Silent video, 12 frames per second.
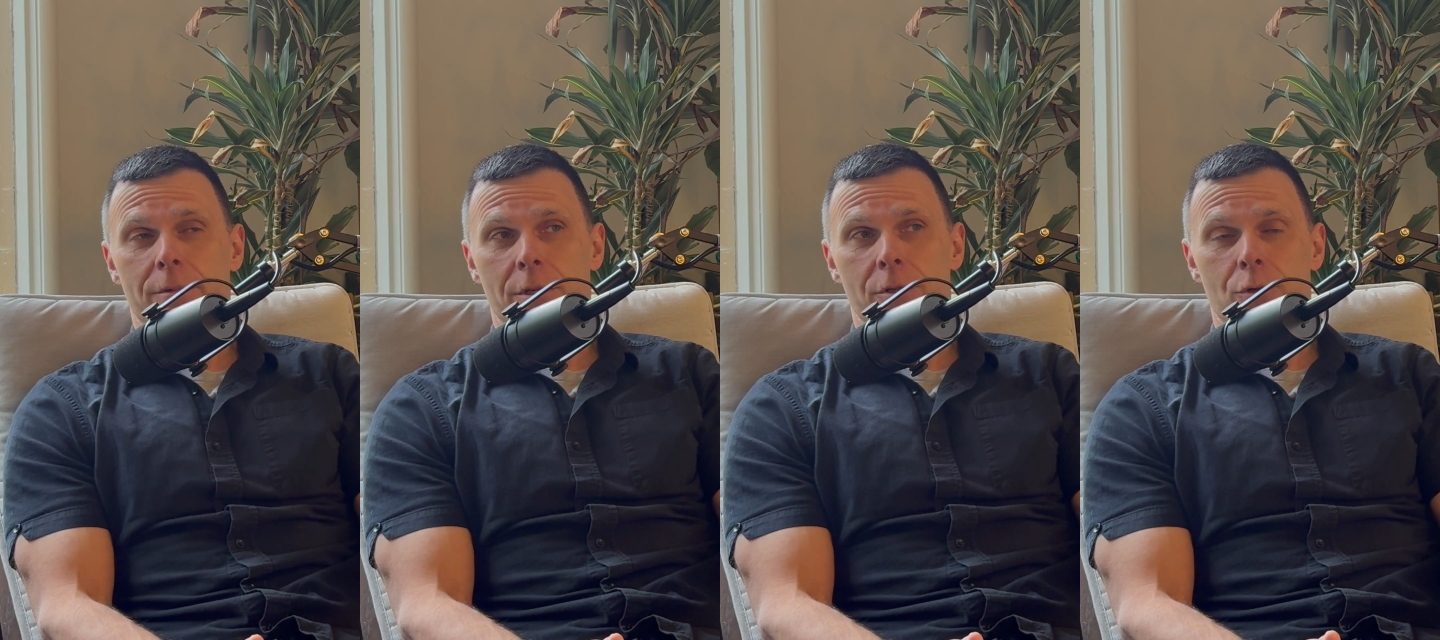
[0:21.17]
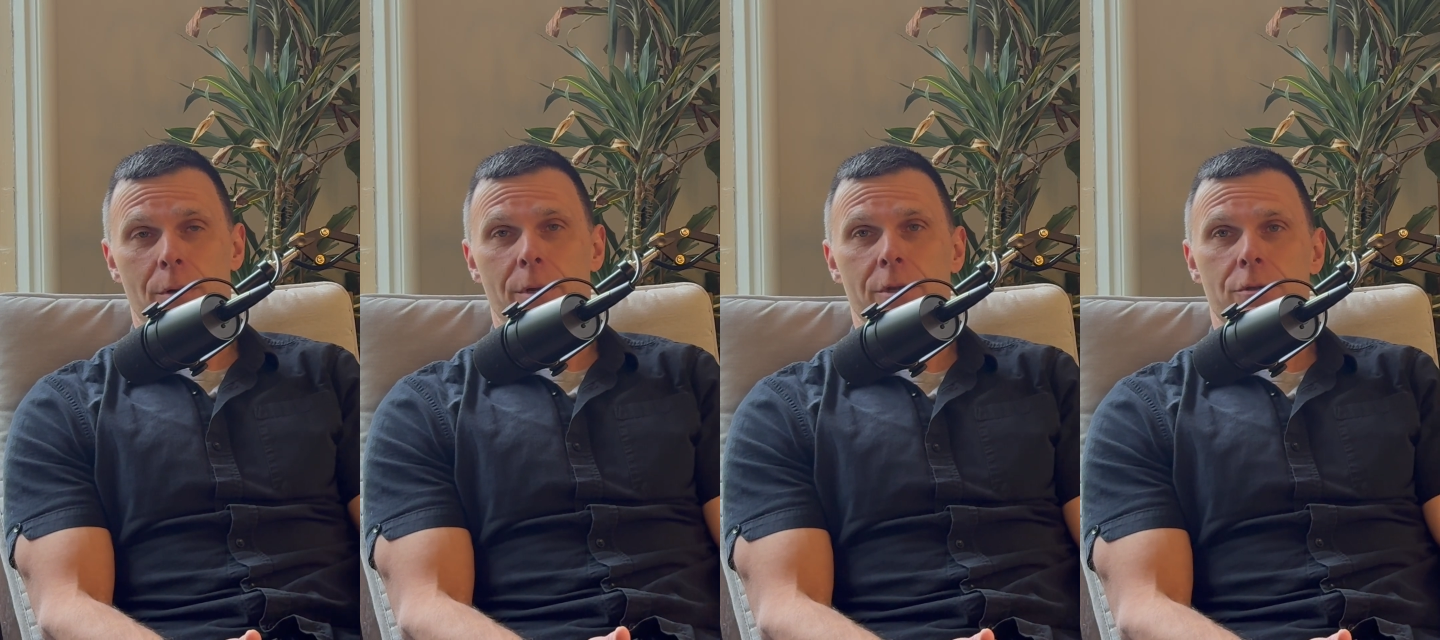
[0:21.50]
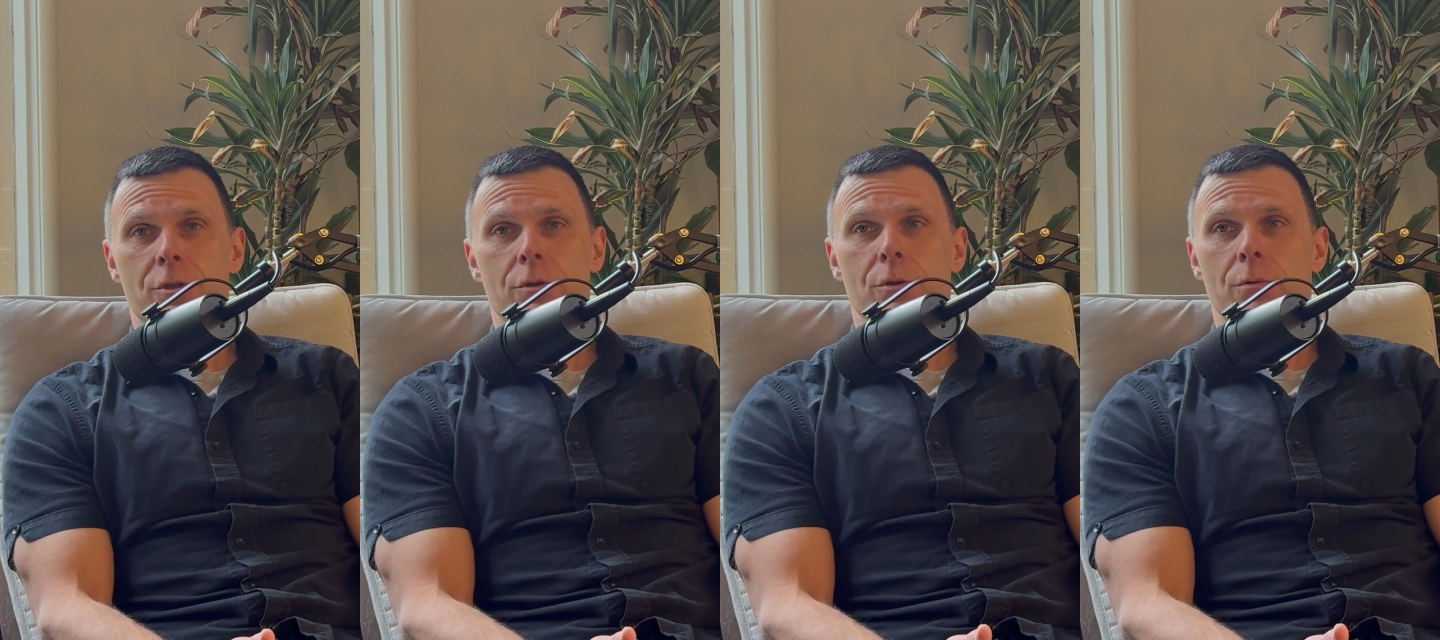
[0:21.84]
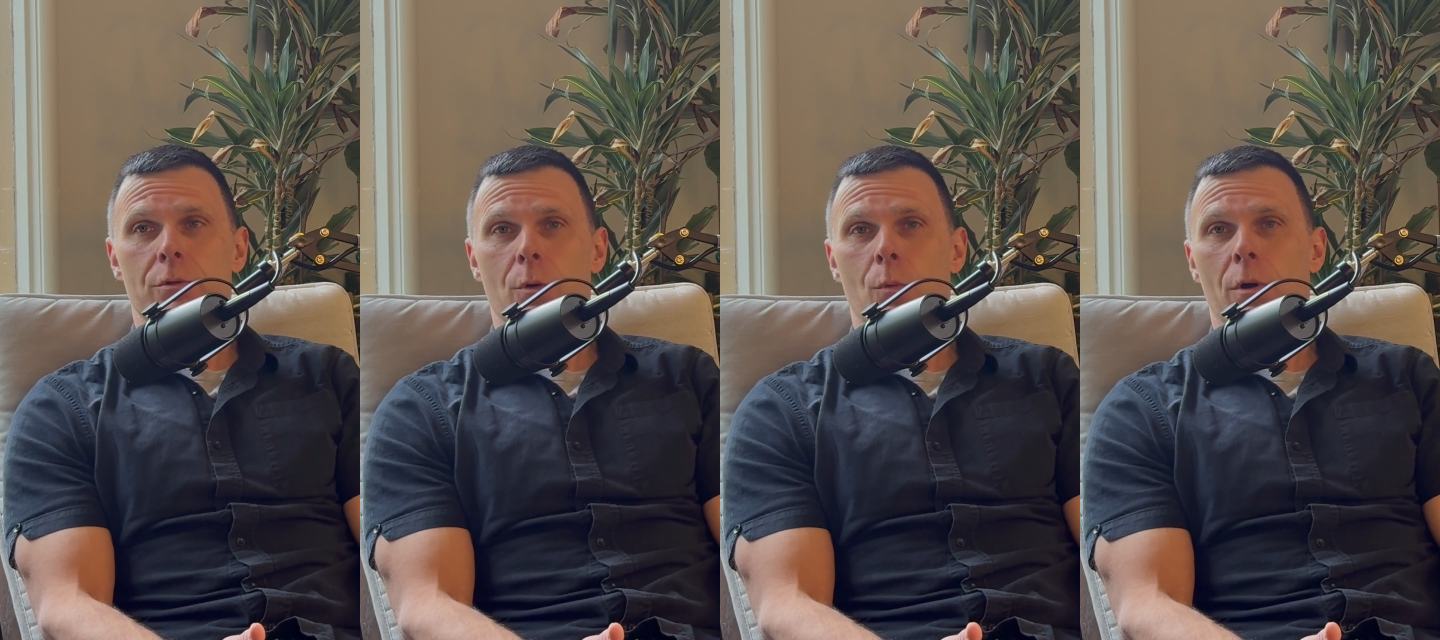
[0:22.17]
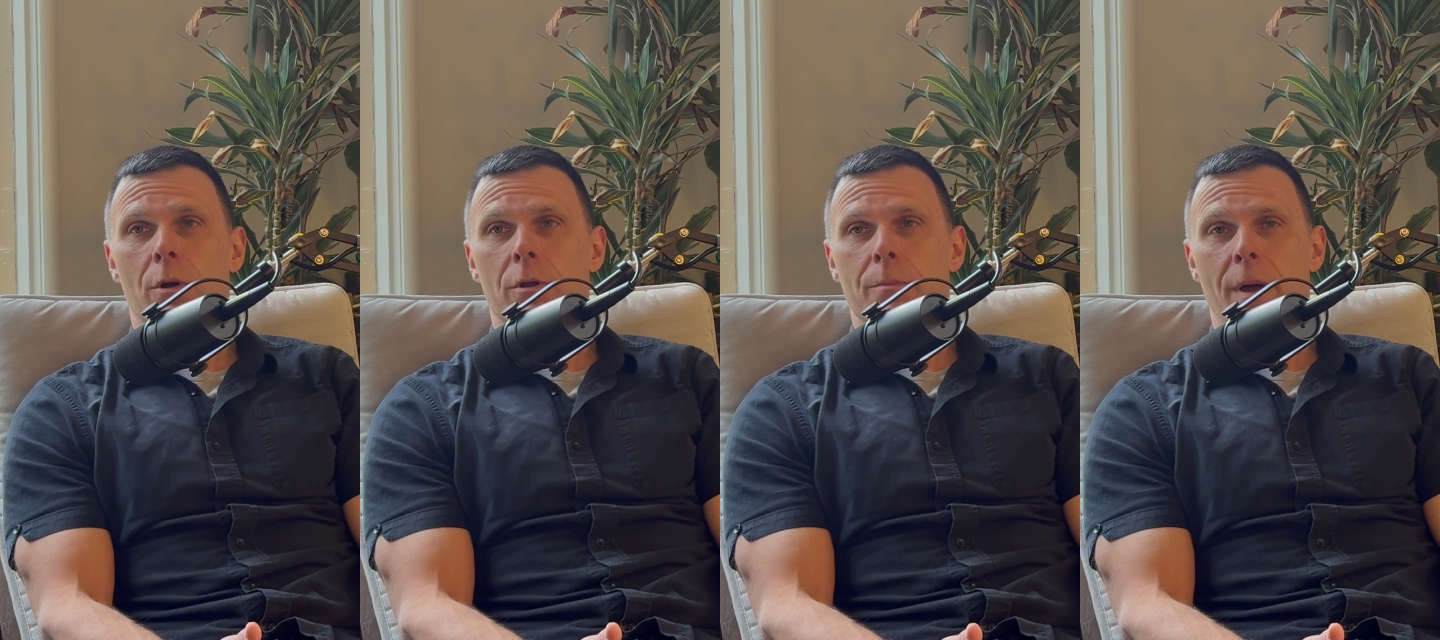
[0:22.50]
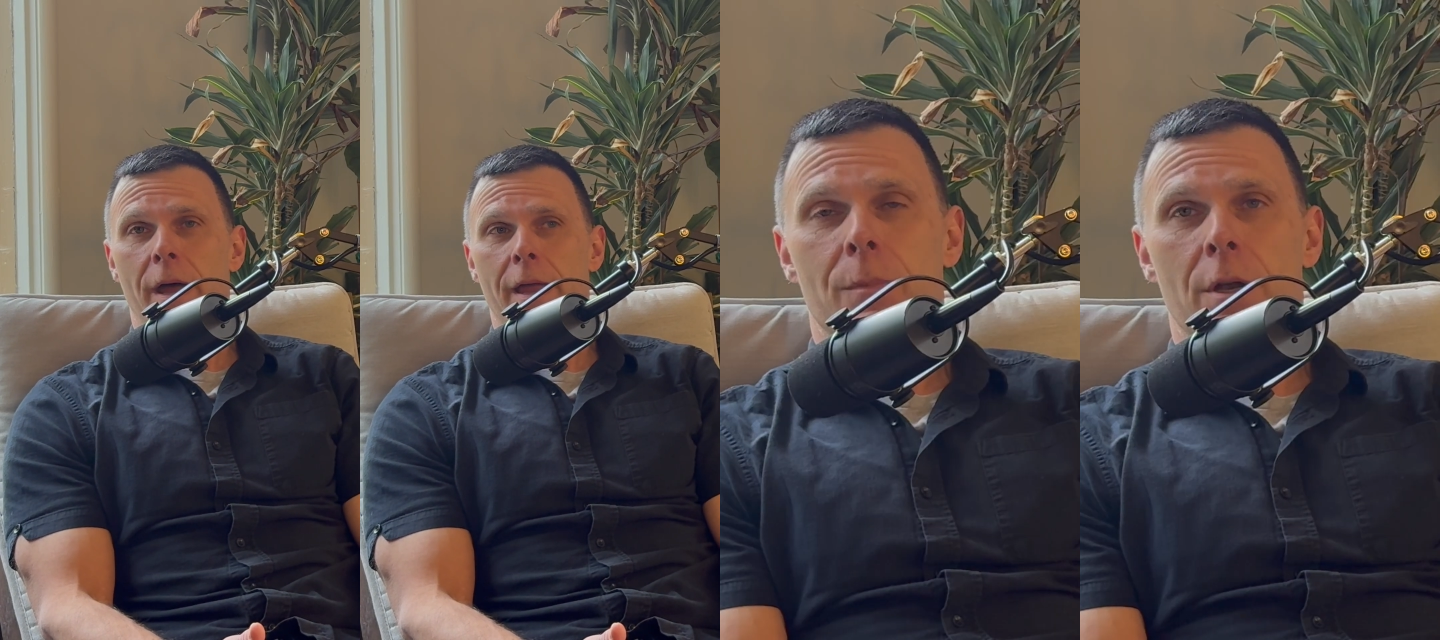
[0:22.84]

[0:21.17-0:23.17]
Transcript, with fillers: contribute to the world by,